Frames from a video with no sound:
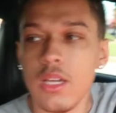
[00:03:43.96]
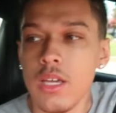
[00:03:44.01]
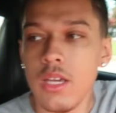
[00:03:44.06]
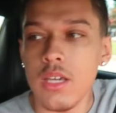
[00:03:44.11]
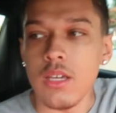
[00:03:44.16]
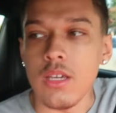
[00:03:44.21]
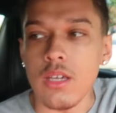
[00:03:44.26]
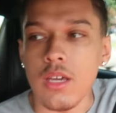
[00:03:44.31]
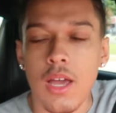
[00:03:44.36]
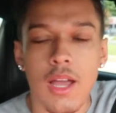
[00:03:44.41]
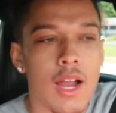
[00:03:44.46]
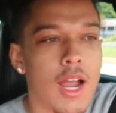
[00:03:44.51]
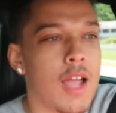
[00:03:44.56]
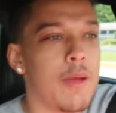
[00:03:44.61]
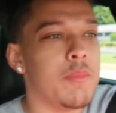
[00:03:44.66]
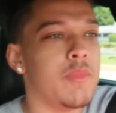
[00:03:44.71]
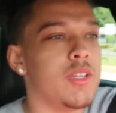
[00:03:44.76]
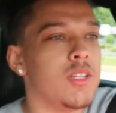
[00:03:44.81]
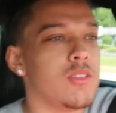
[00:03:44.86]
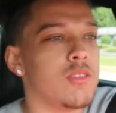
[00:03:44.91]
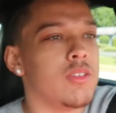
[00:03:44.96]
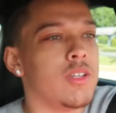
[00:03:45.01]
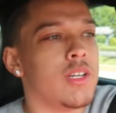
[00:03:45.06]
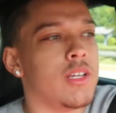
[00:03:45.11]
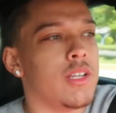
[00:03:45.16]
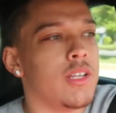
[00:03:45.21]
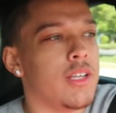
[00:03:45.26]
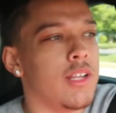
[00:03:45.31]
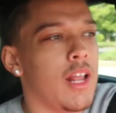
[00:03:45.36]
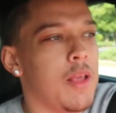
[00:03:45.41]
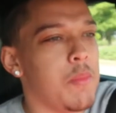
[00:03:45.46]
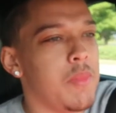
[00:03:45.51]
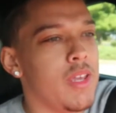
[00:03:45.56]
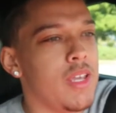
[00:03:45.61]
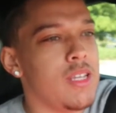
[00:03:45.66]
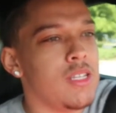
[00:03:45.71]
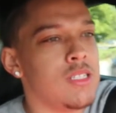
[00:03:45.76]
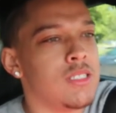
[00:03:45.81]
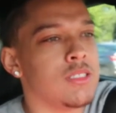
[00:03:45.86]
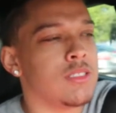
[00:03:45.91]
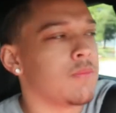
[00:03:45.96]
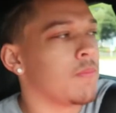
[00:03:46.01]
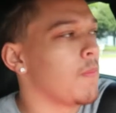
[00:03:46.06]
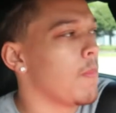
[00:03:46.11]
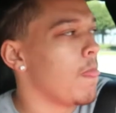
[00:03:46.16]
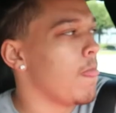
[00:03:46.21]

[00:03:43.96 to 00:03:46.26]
Hey, I got me 300. And that means,